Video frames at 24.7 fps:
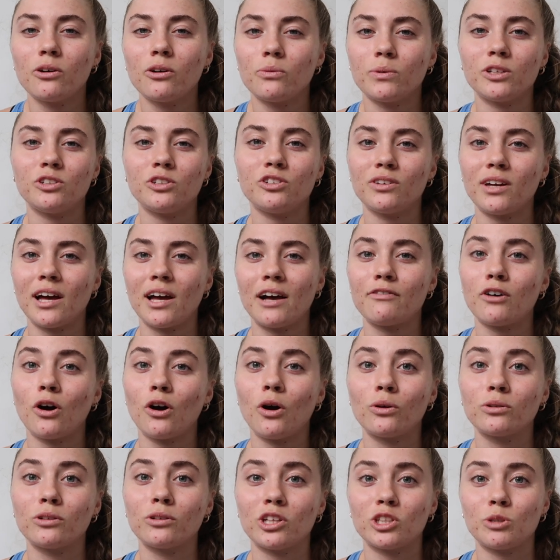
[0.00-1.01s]
we do have a
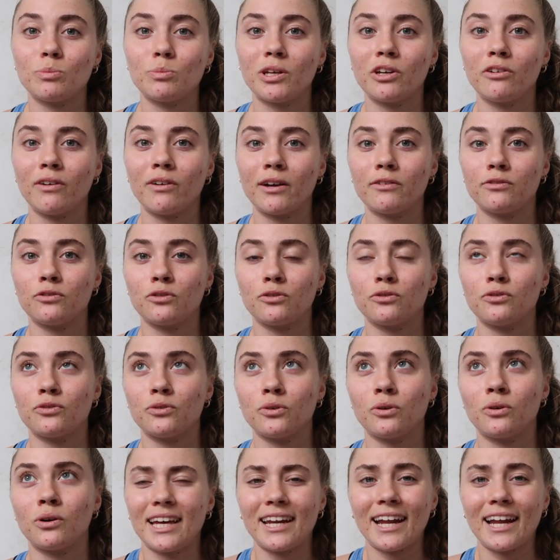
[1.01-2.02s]
whole lot to be grateful for